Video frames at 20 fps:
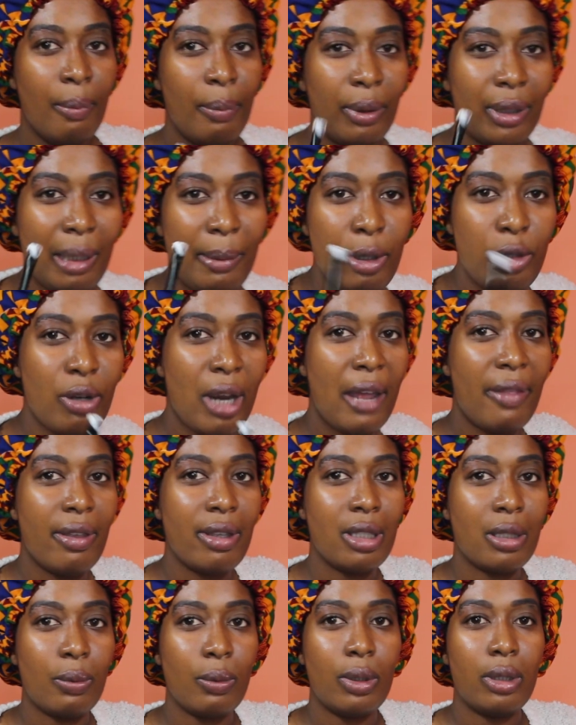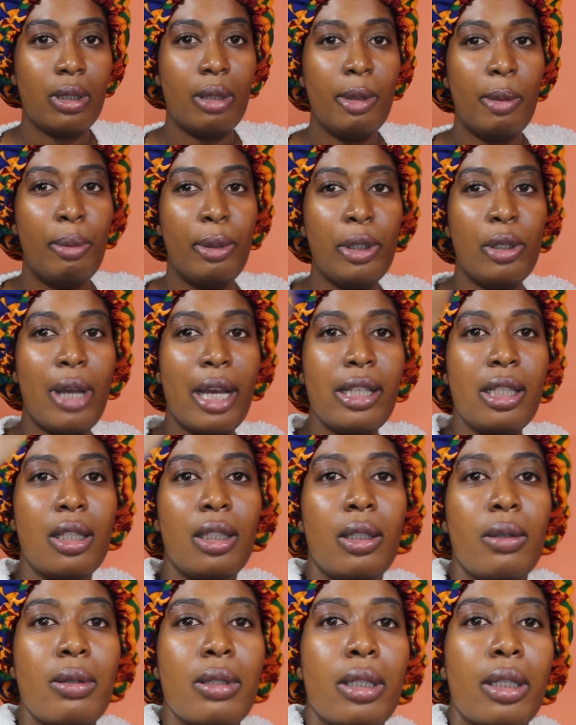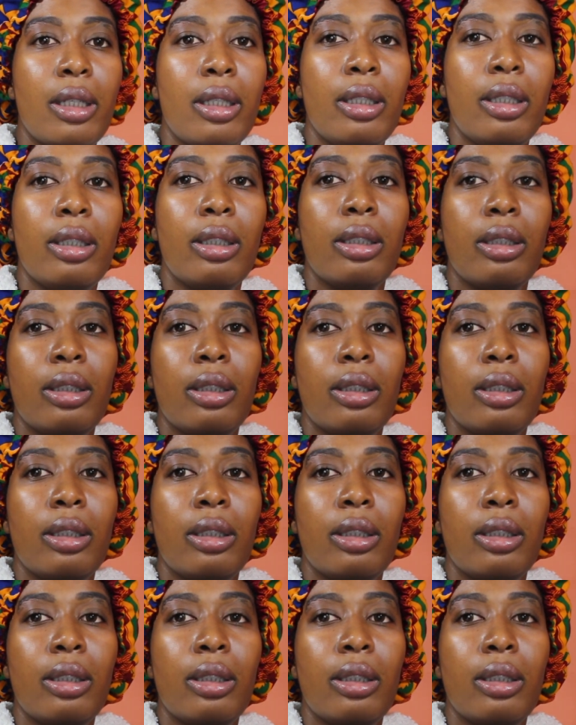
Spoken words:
But let me try this one. Let me bring you guys closer.